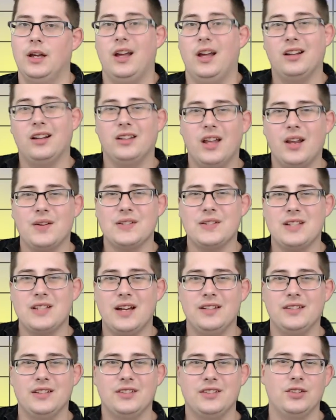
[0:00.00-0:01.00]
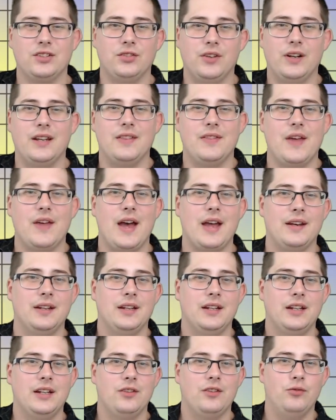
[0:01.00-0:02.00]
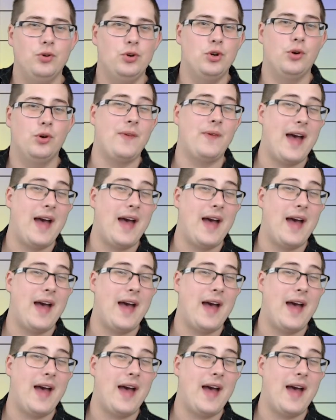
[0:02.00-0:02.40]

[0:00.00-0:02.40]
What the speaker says: A lot of scientists agree that Rudolf